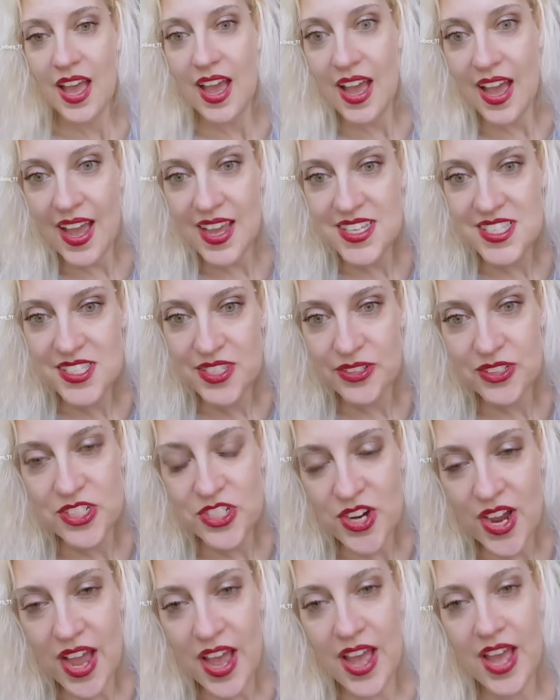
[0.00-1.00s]
Hi Soul
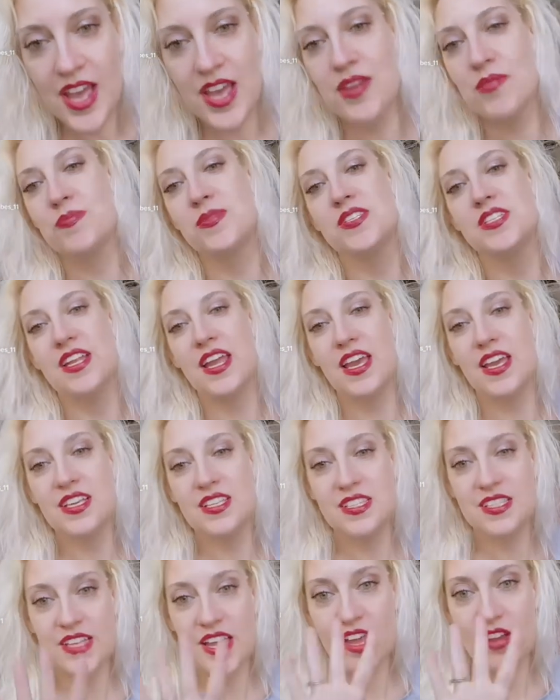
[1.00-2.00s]
Tribe! Today
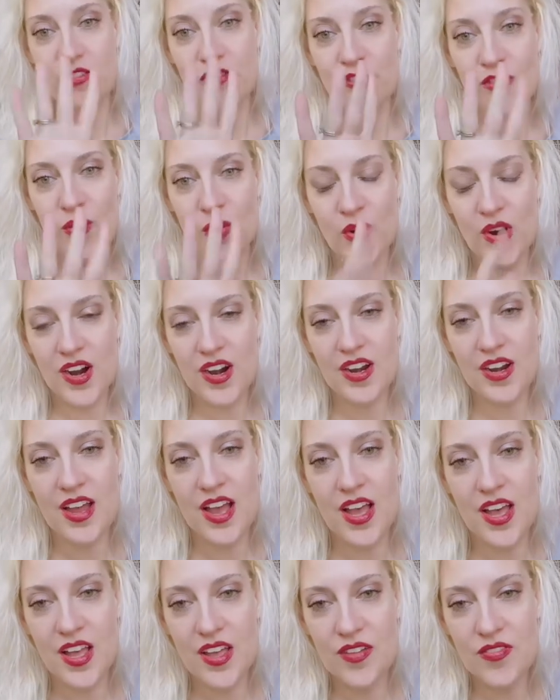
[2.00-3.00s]
is day four
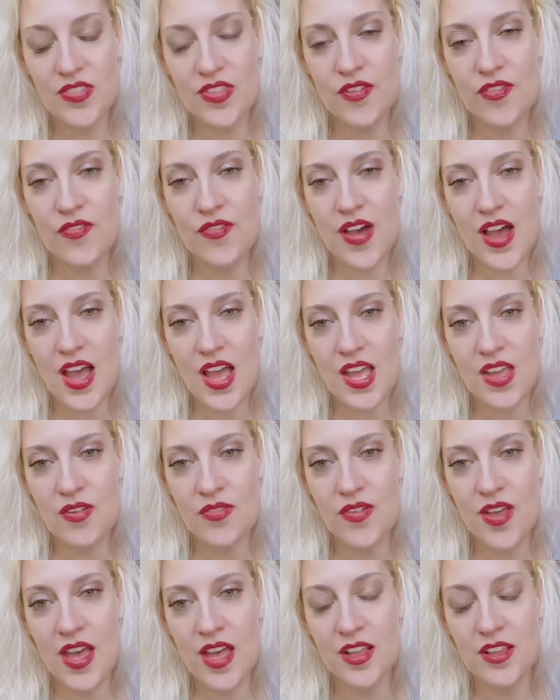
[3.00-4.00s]
of the
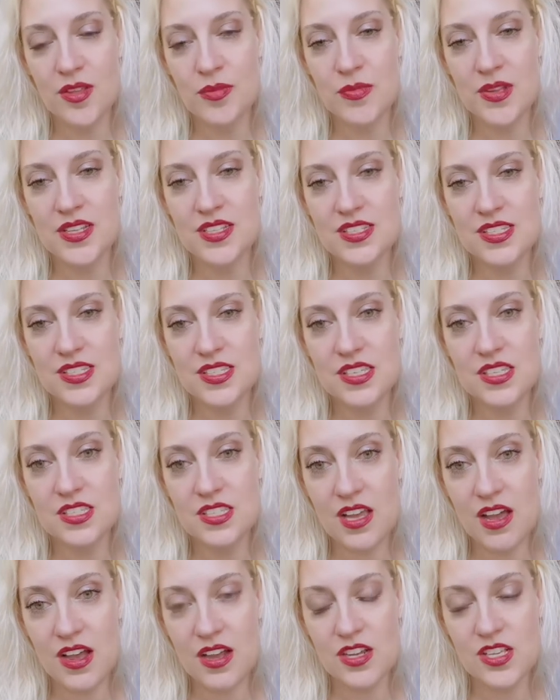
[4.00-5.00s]
five element
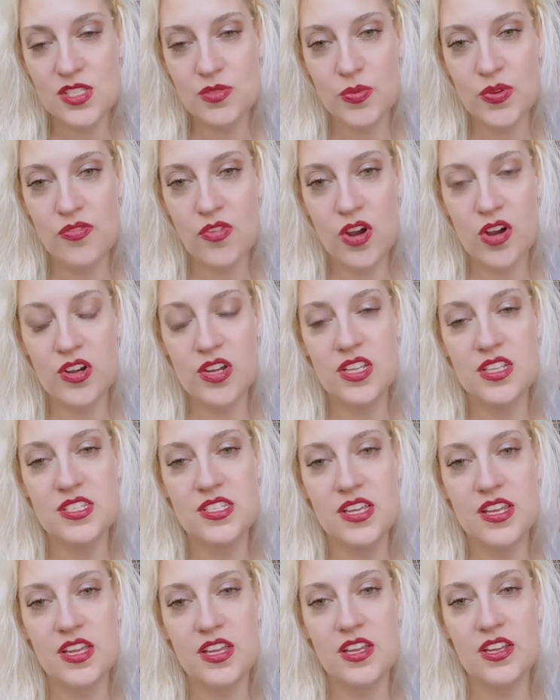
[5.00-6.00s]
detox. We've already
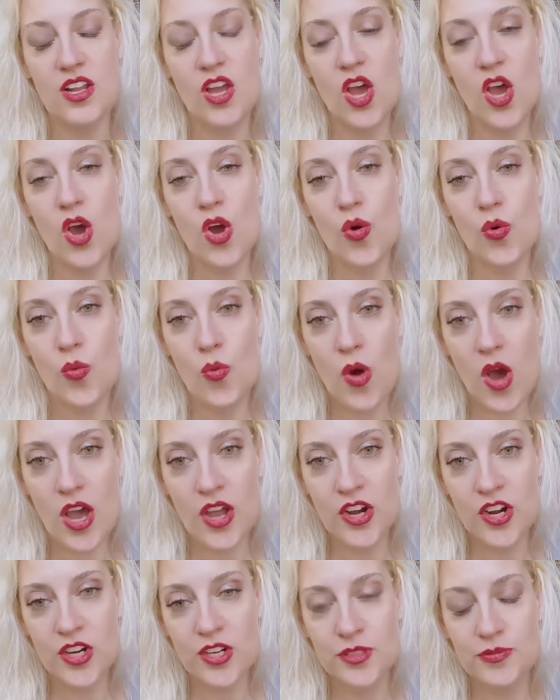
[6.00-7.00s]
did
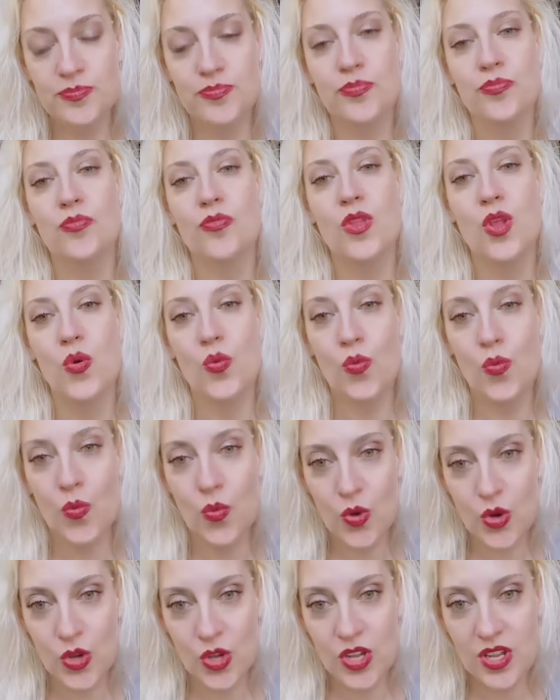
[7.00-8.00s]
water,
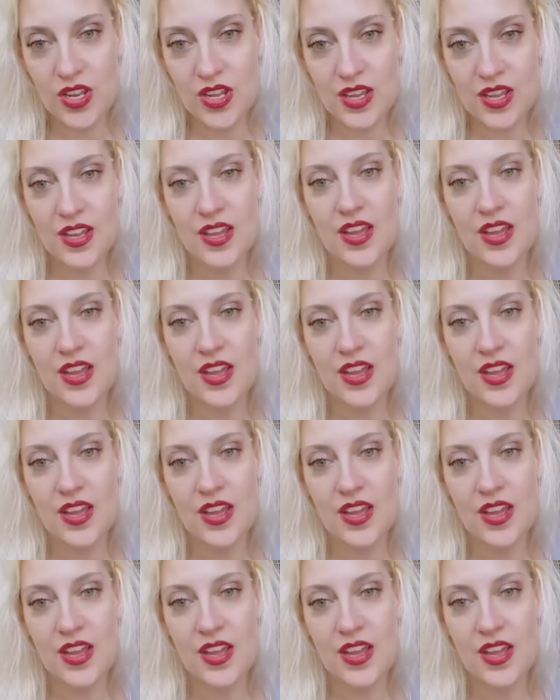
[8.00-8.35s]
wood,